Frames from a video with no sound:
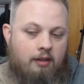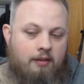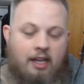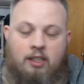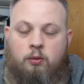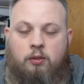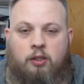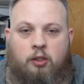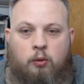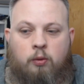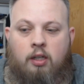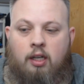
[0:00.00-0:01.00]
That's really
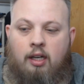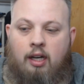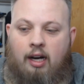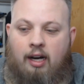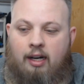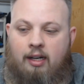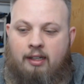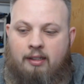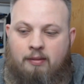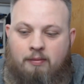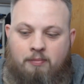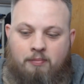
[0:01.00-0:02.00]
cool.
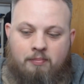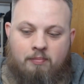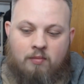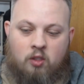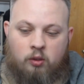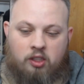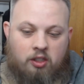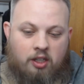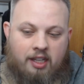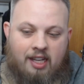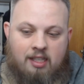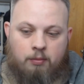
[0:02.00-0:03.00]
So it's a
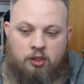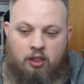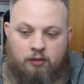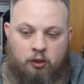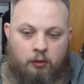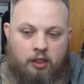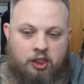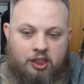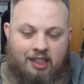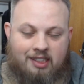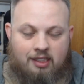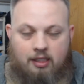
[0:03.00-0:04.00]
30k double strike for 2 energy.
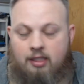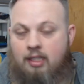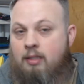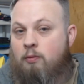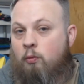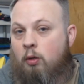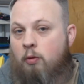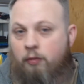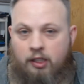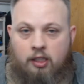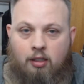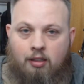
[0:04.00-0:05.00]
That's
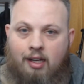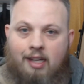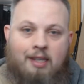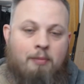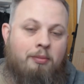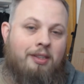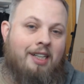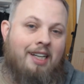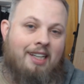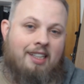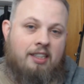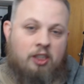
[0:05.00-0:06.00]
removing a card and then
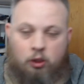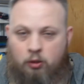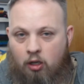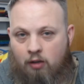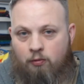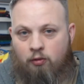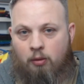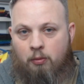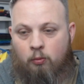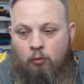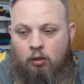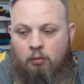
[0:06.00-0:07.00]
playing an additional card from the
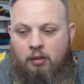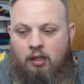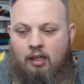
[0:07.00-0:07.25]
warp.